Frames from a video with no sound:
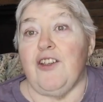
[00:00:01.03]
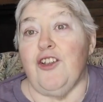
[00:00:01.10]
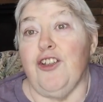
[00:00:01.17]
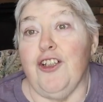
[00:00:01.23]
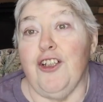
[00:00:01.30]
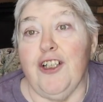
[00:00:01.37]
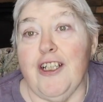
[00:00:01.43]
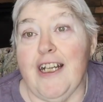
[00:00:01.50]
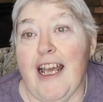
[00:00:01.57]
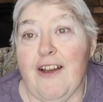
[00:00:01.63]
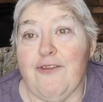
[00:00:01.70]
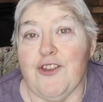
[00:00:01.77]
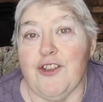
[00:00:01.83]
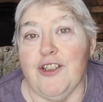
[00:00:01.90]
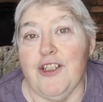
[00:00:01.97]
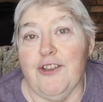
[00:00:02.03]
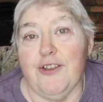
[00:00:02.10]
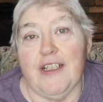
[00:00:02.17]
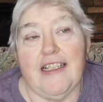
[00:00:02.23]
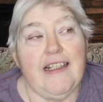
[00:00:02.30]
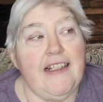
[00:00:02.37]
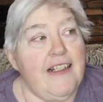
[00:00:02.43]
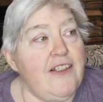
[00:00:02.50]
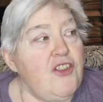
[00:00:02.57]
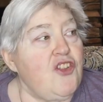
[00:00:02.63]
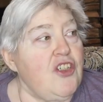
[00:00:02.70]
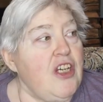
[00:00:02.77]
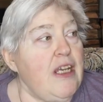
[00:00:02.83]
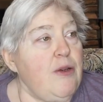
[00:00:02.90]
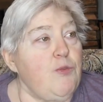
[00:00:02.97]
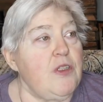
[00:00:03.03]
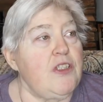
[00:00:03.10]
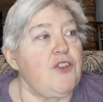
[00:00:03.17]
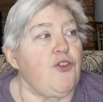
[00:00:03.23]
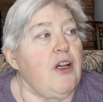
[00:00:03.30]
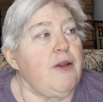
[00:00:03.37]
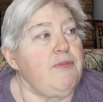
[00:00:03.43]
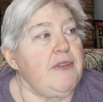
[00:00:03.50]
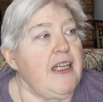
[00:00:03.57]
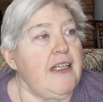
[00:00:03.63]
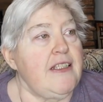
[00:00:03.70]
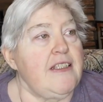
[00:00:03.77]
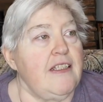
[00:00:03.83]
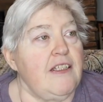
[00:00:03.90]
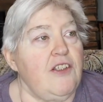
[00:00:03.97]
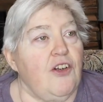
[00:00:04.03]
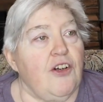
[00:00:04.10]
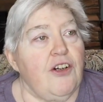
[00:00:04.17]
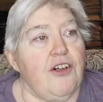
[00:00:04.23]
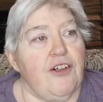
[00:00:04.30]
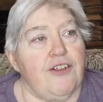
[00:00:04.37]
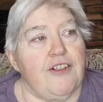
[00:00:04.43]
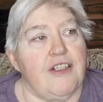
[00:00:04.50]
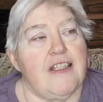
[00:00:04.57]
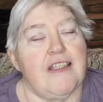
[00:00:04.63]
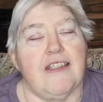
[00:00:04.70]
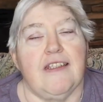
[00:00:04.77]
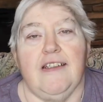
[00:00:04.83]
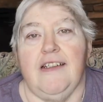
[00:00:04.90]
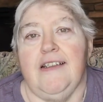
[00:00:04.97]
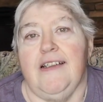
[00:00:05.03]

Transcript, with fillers: Good afternoon. It is Jane with Scraptastic Yarns.